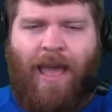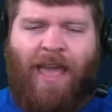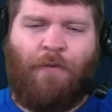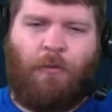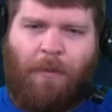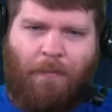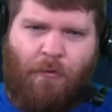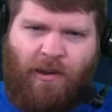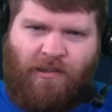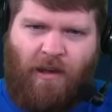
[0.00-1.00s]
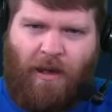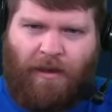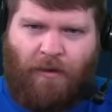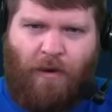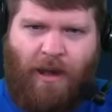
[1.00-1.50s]
It would be pretty
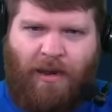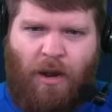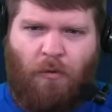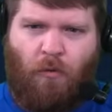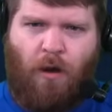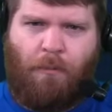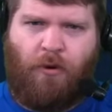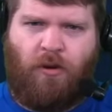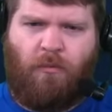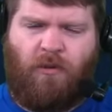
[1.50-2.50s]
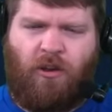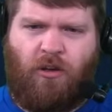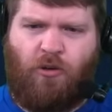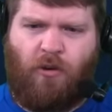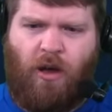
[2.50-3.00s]
shocking, right? Number one, Puka
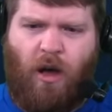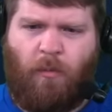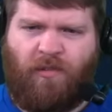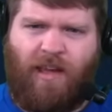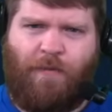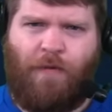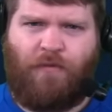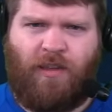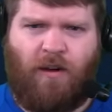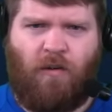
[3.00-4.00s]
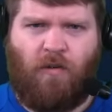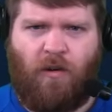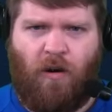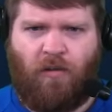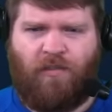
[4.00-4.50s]
Nacua almost had 1,500
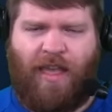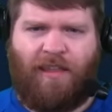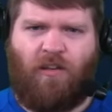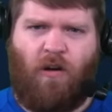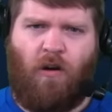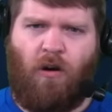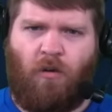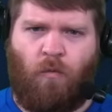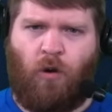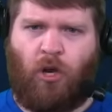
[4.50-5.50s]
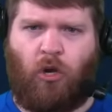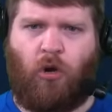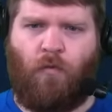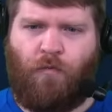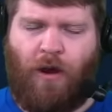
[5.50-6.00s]
yards. That's hard
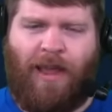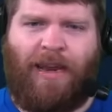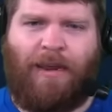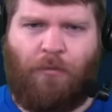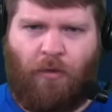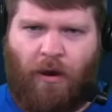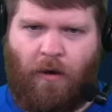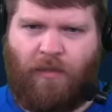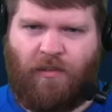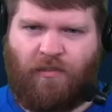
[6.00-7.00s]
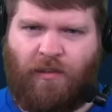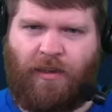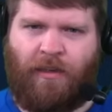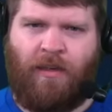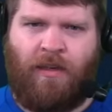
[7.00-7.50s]
reg- for any player in this
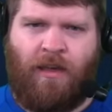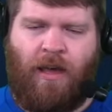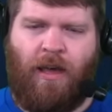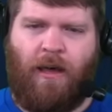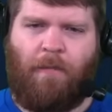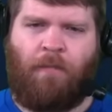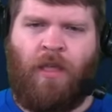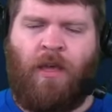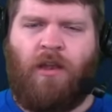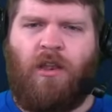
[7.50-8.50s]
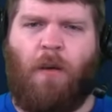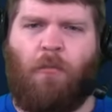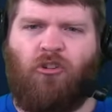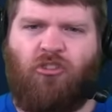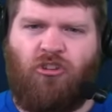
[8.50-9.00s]
league. Um,
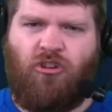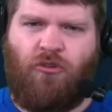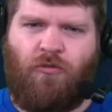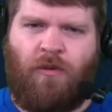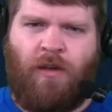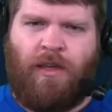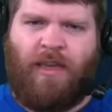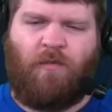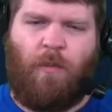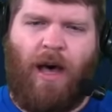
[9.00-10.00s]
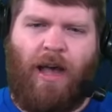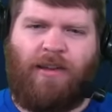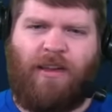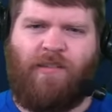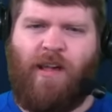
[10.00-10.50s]
number two, he's behind
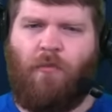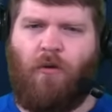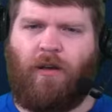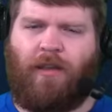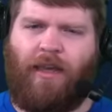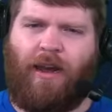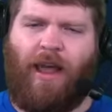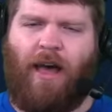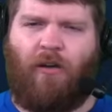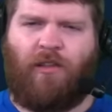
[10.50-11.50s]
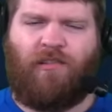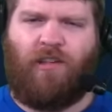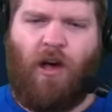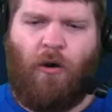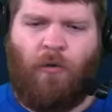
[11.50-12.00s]
DJ Moore and Keenan Allen.
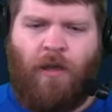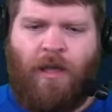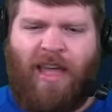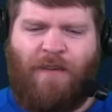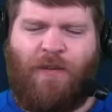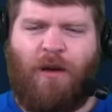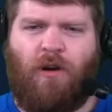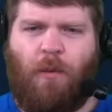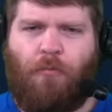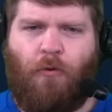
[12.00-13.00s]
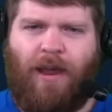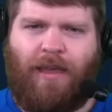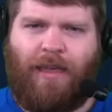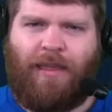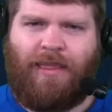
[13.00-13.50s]
So if he were to
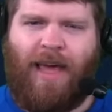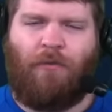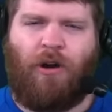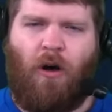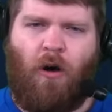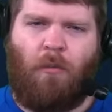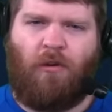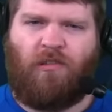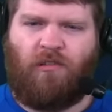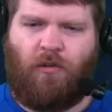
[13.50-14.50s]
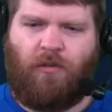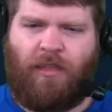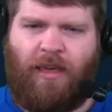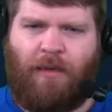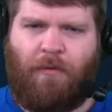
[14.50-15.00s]
break it, that would almost
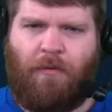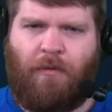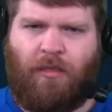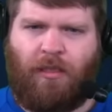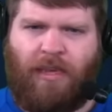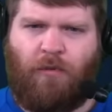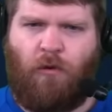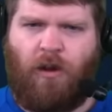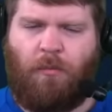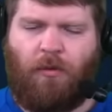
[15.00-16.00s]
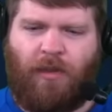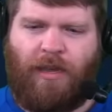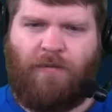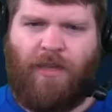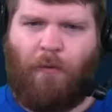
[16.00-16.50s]
certainly lead one to
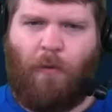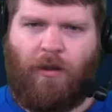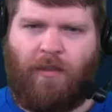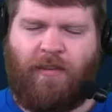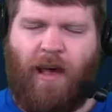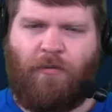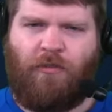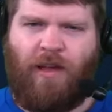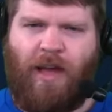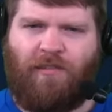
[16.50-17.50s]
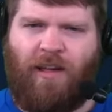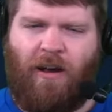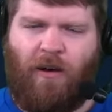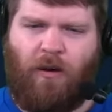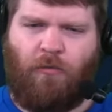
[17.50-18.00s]
believe that one of the top two guys got
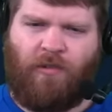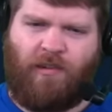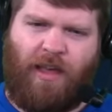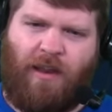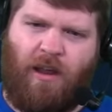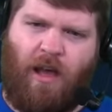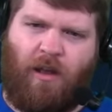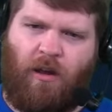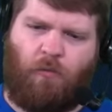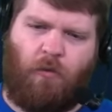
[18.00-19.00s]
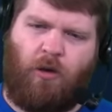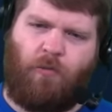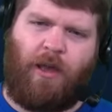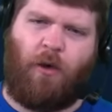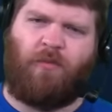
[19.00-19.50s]
hurt, which again, knock on wood,
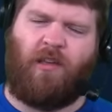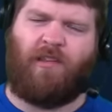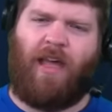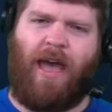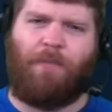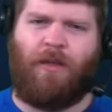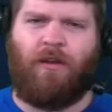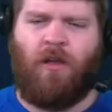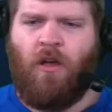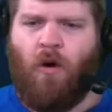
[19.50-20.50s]
we hope doesn't happen.